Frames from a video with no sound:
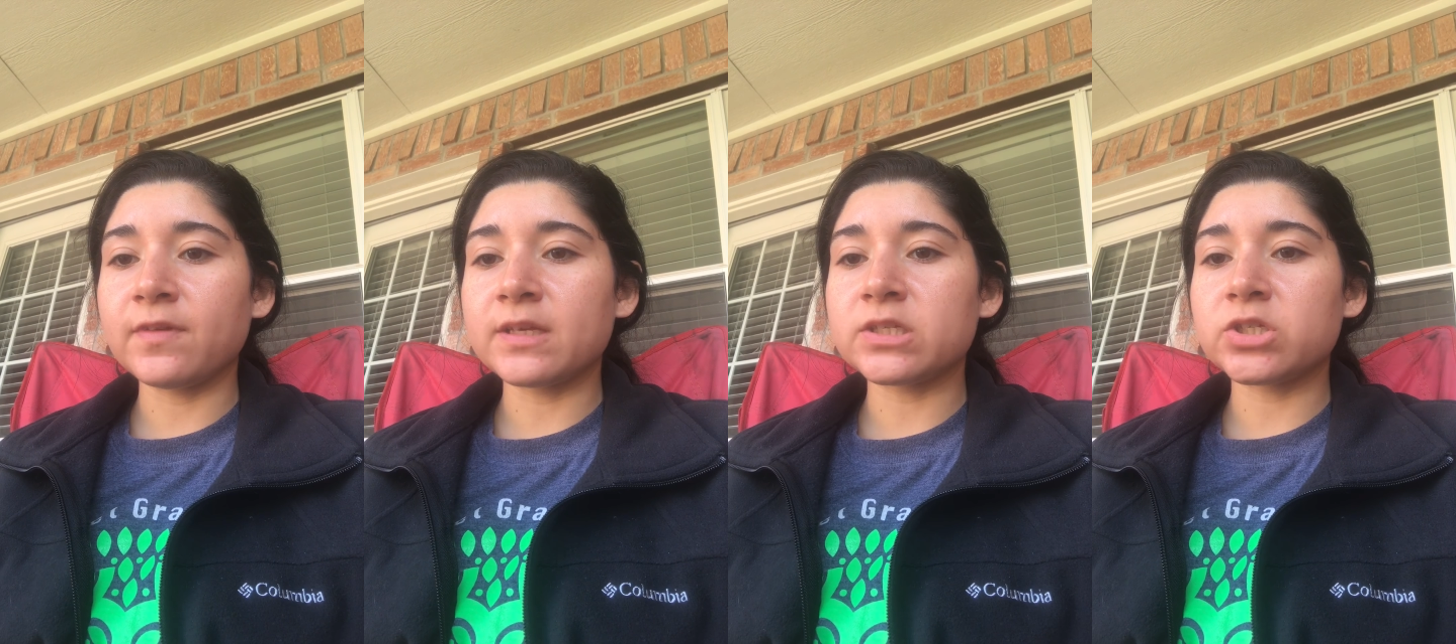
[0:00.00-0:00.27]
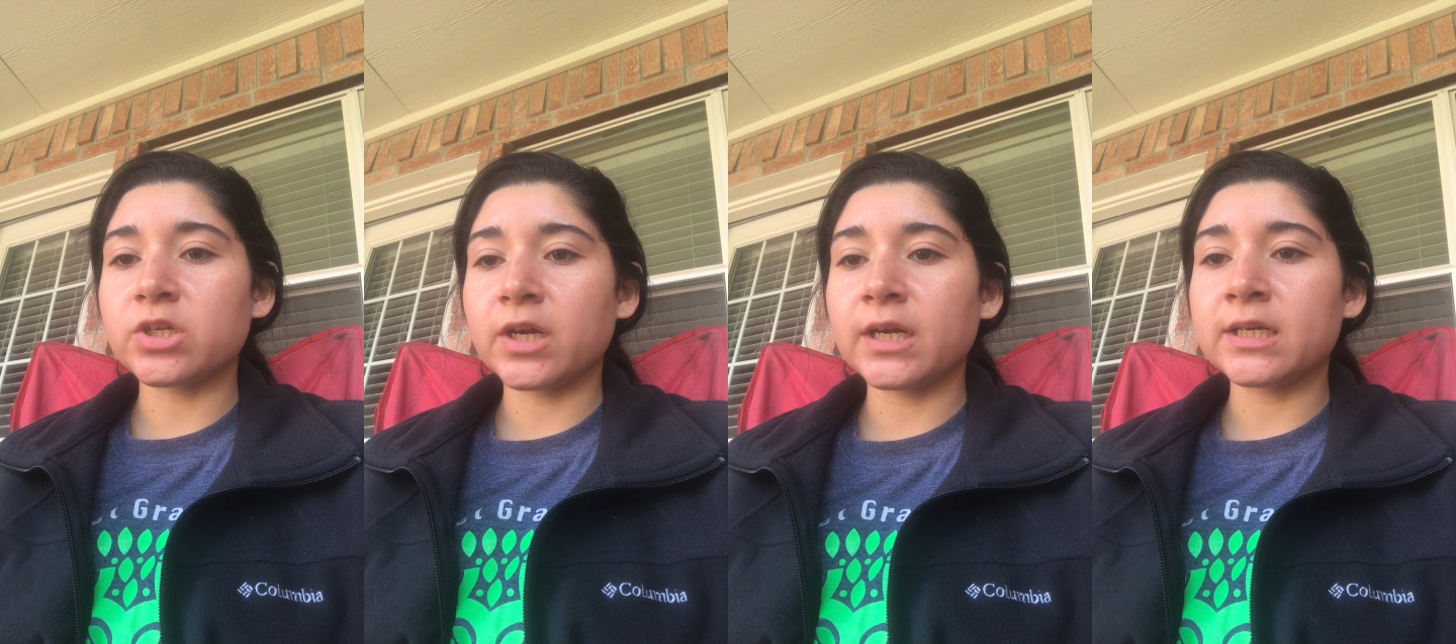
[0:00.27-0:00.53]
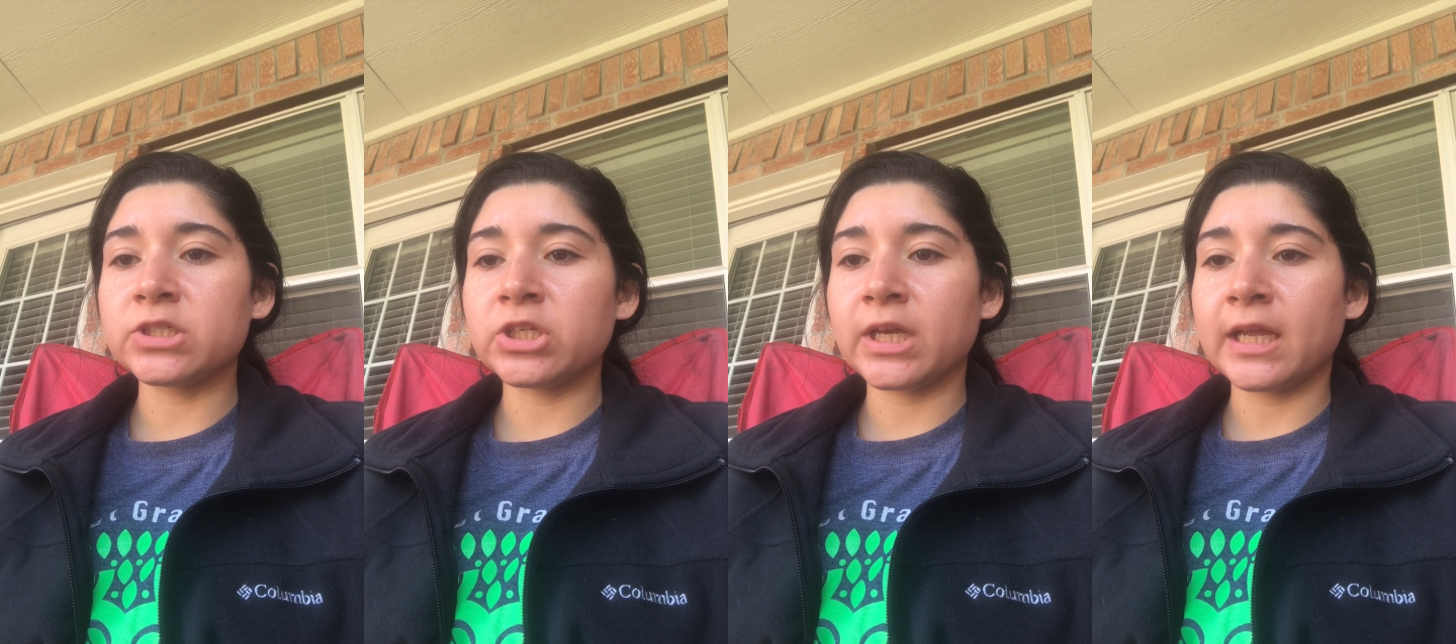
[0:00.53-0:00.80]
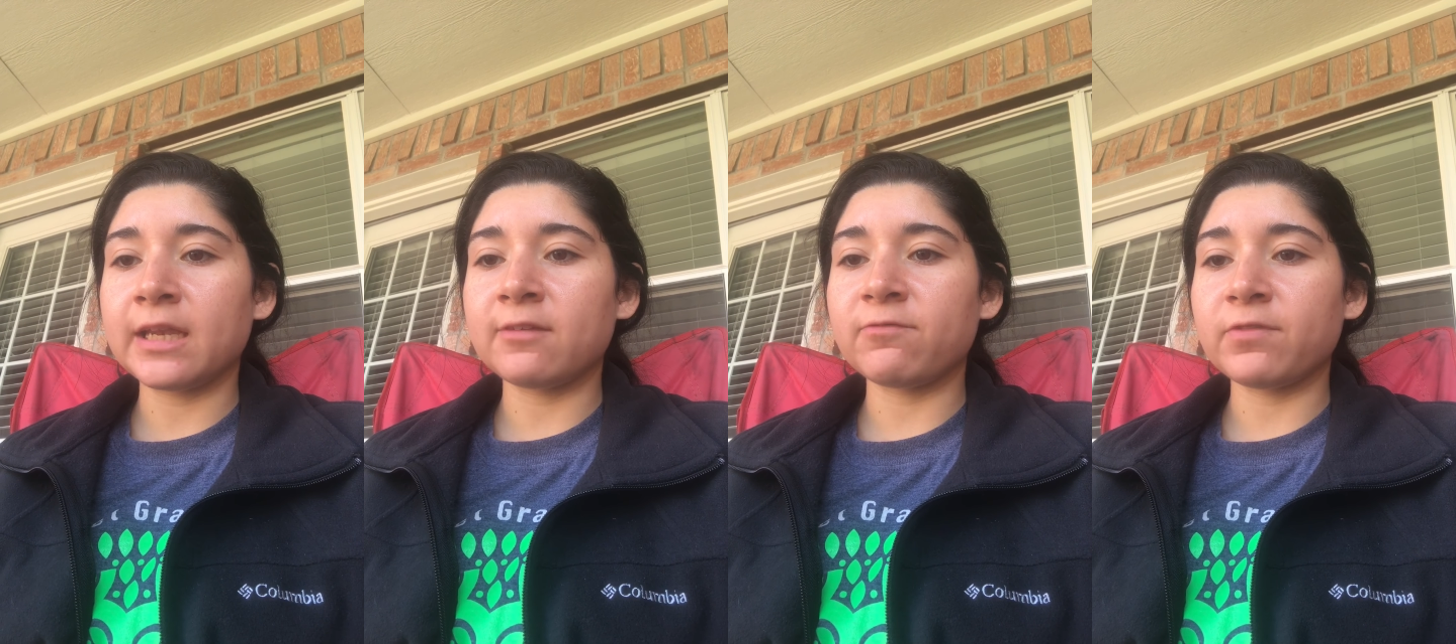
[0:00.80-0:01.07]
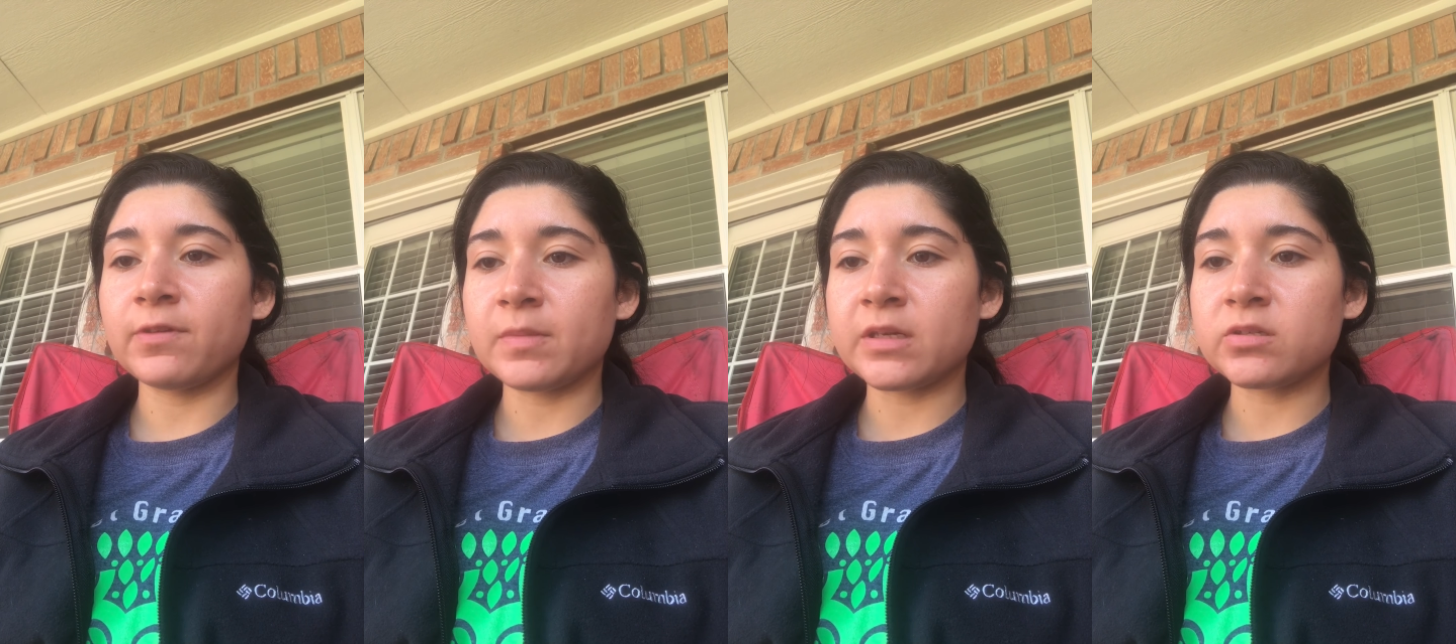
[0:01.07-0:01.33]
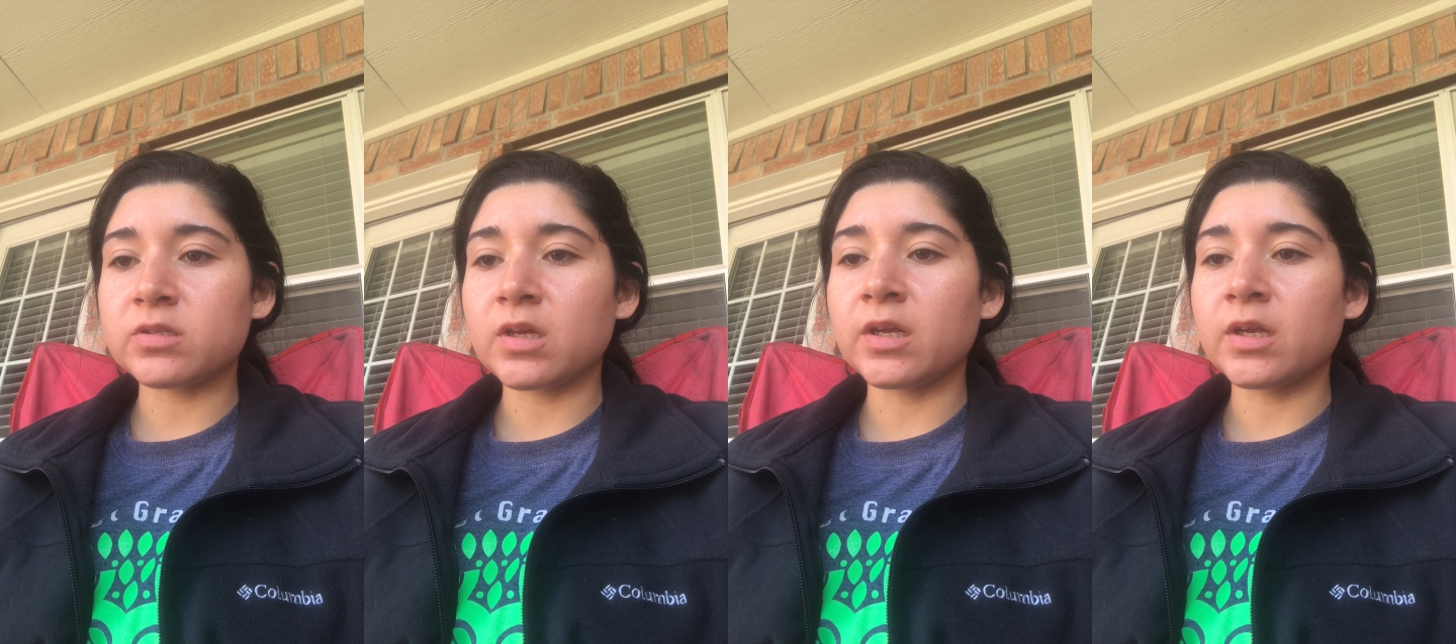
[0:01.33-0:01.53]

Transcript: and start educating females